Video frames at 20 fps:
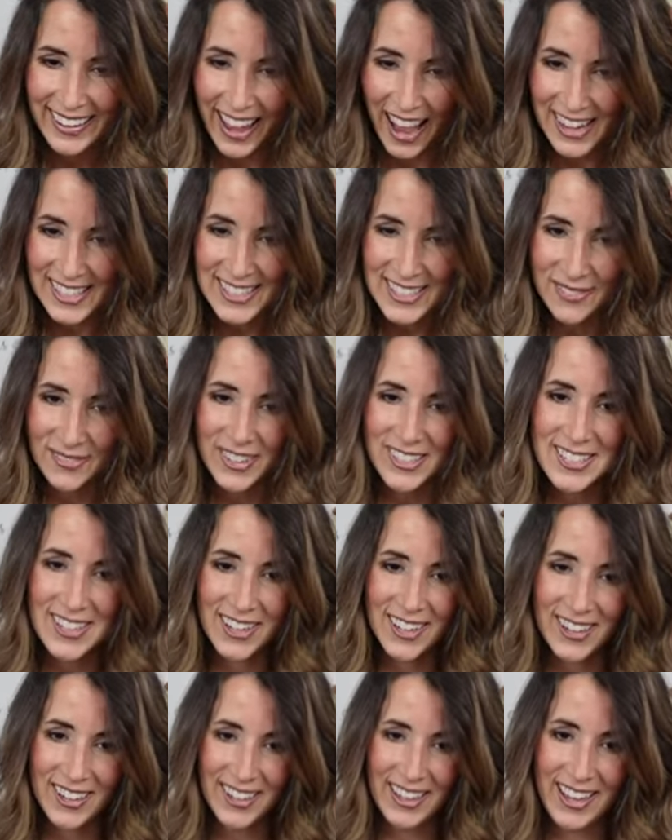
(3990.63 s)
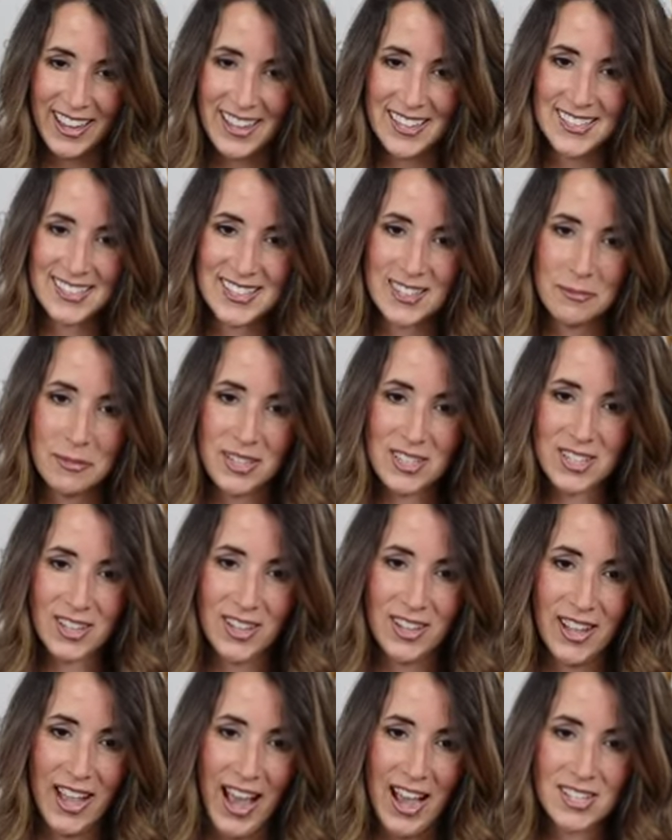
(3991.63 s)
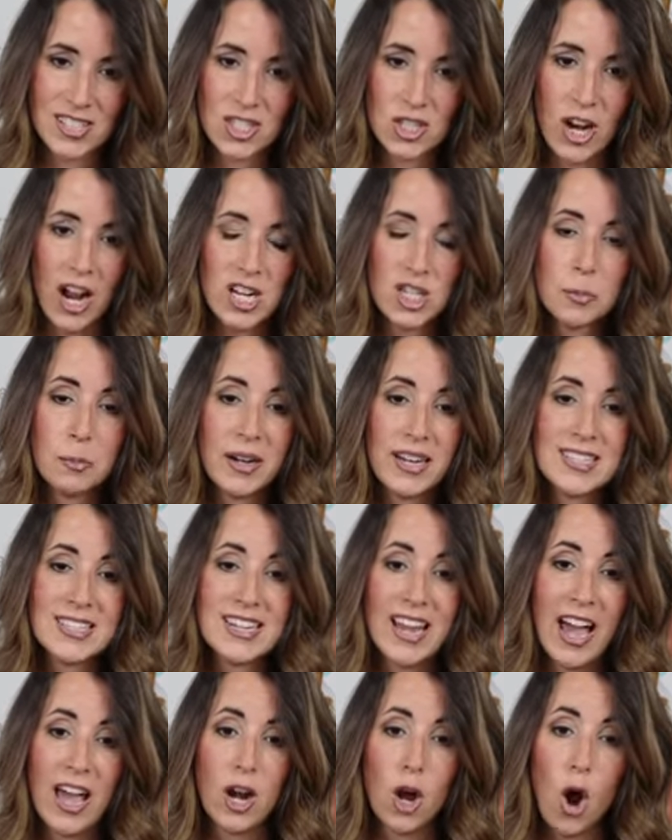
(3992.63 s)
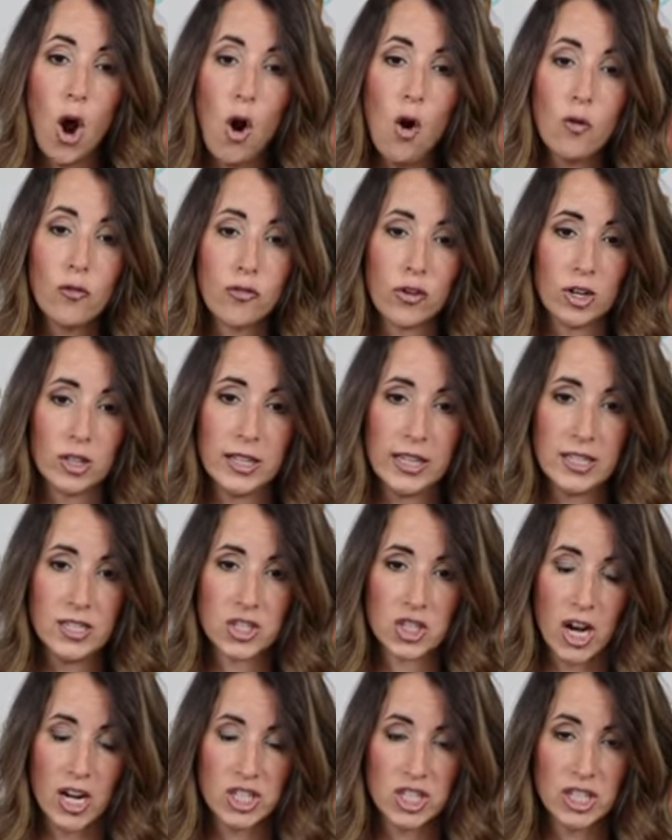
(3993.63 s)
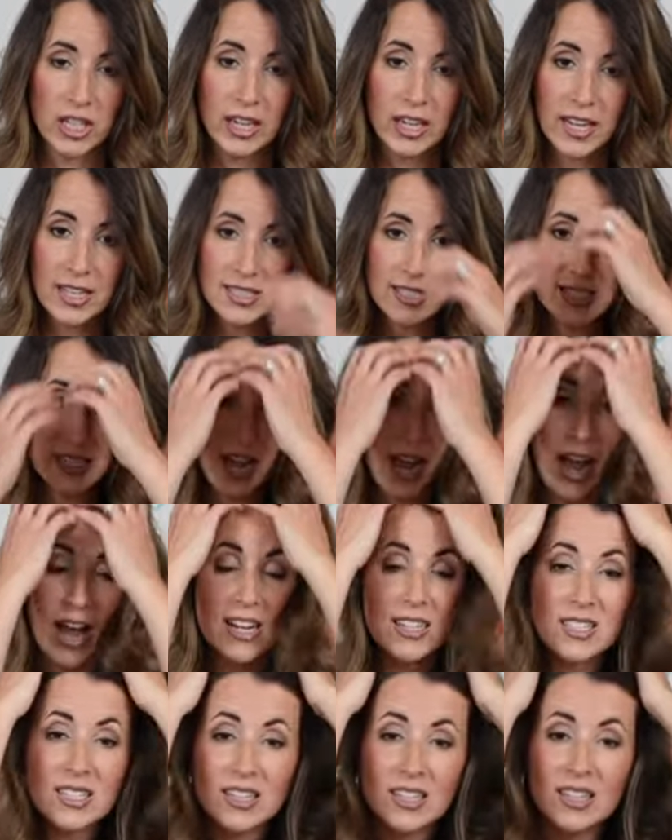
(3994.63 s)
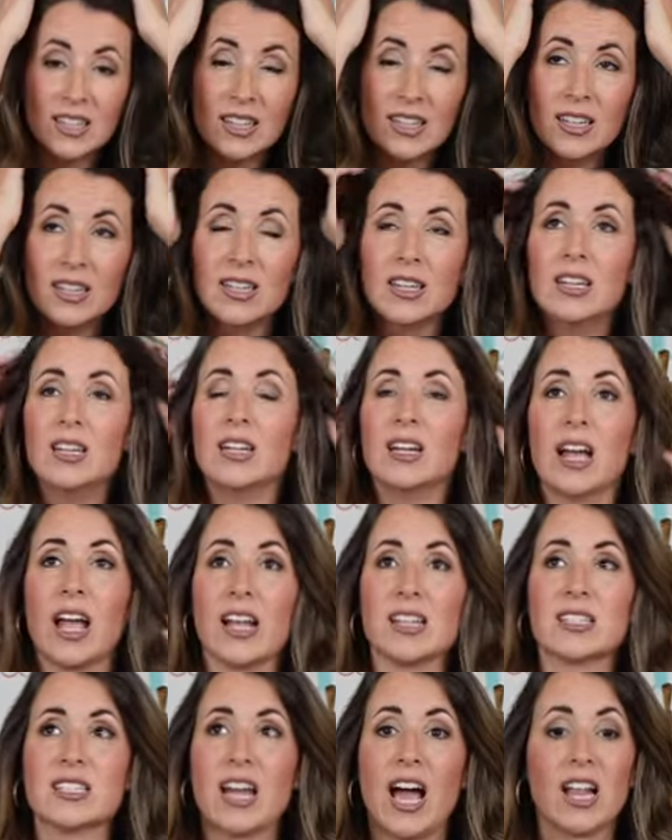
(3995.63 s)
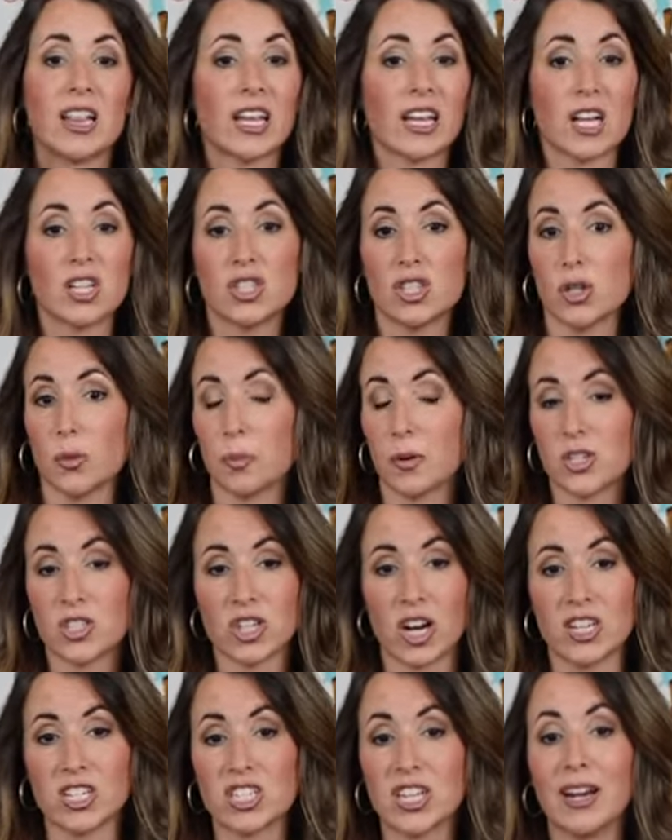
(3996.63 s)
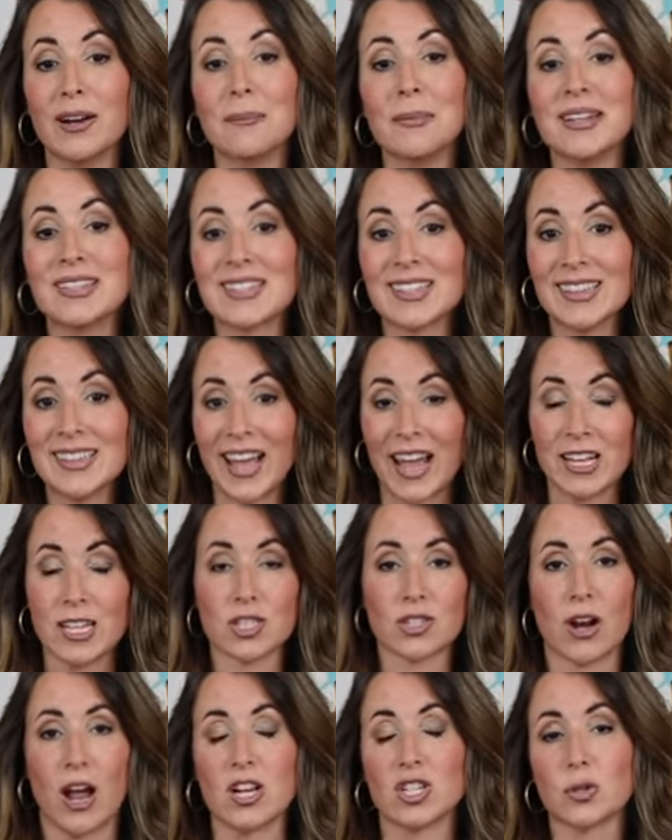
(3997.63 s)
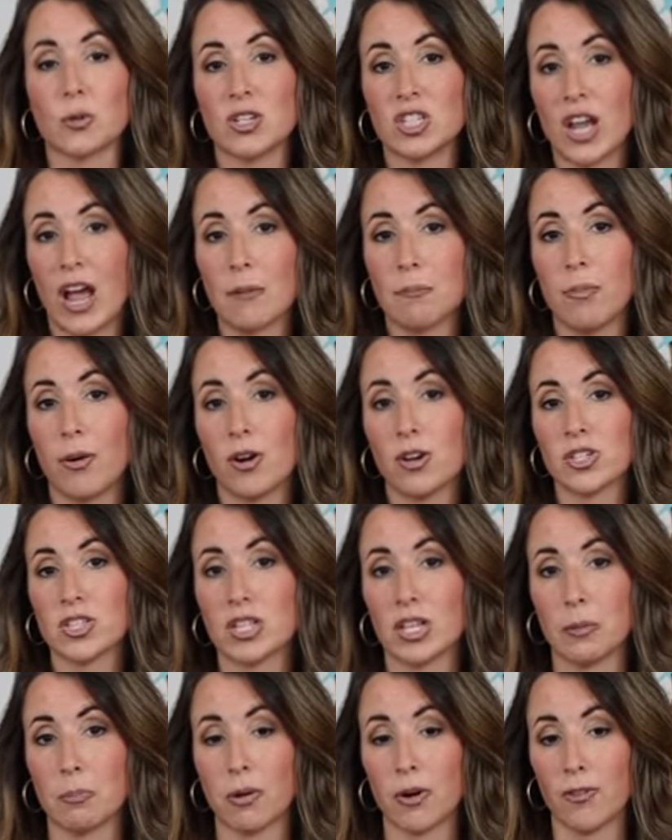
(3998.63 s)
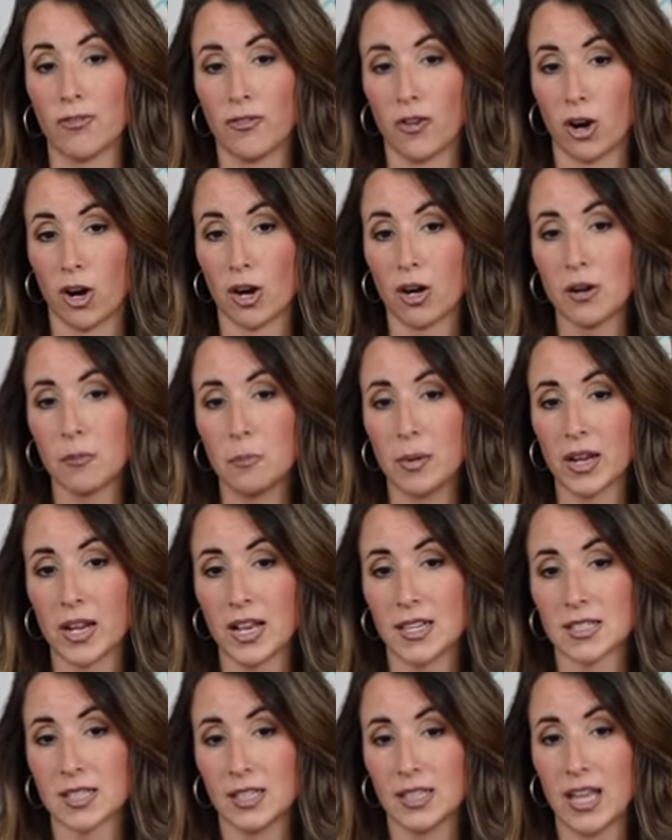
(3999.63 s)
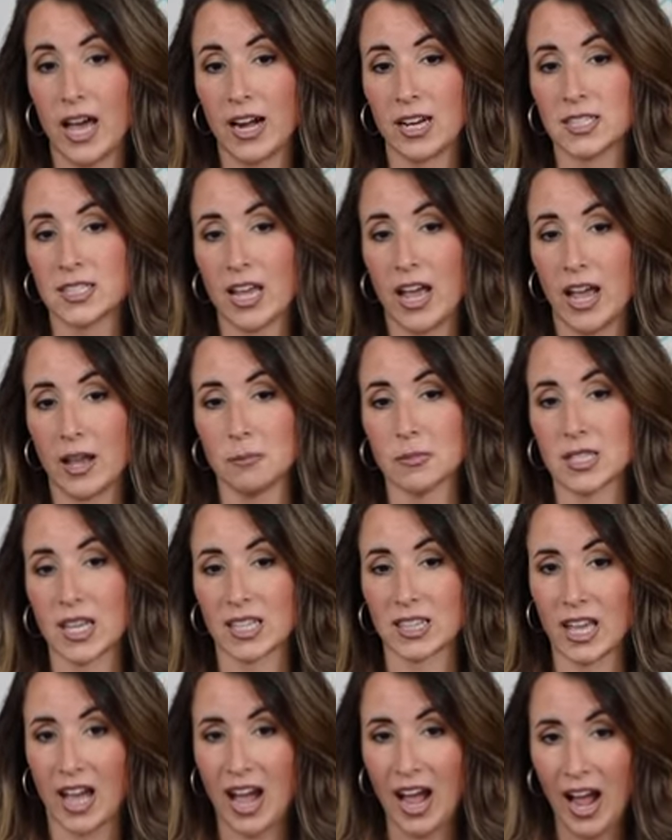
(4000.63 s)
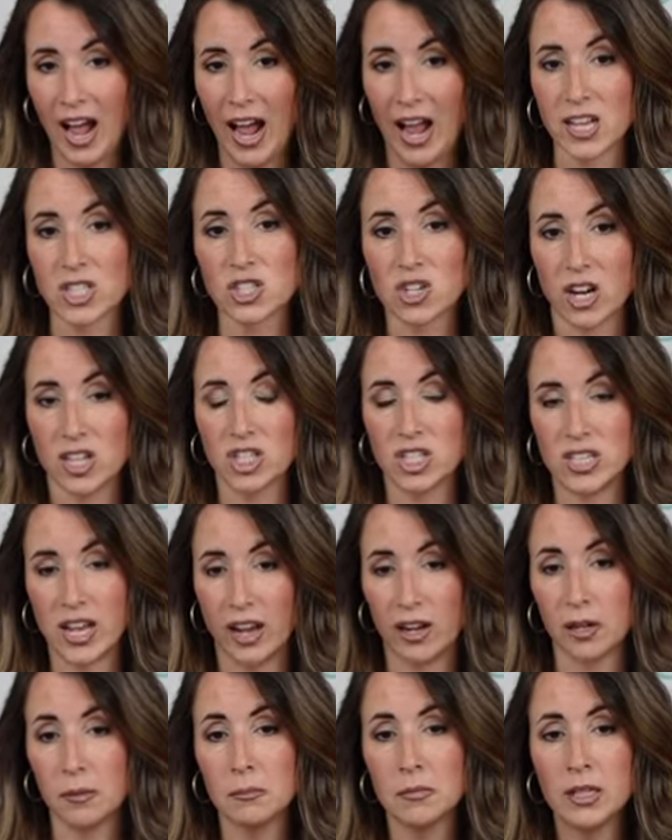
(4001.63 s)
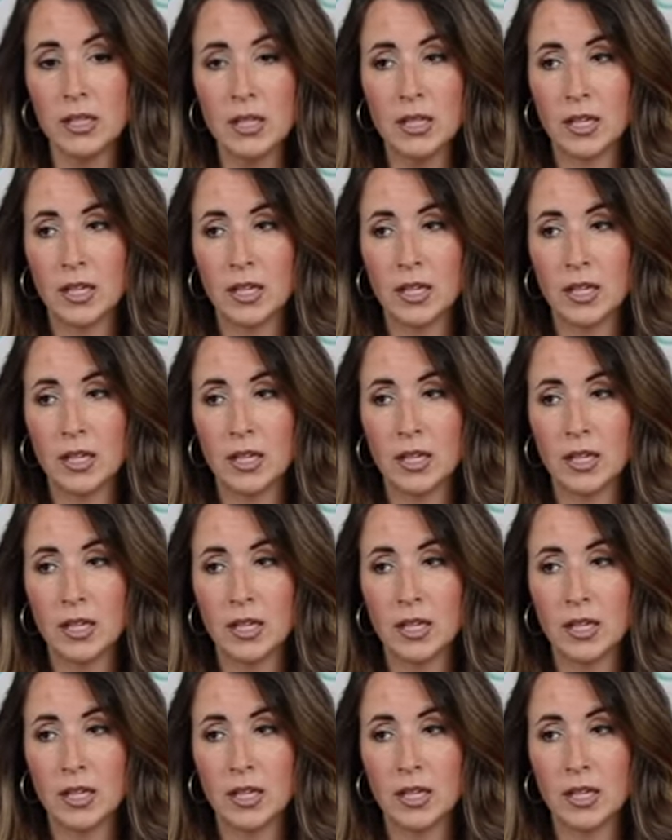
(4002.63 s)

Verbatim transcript: yes, the material is, the material has stretch, but it's not overly stretchy. It's not, it's not like a super stretch denim. It's a light stretch, which I personally prefer because a lot of times like the high stretch denim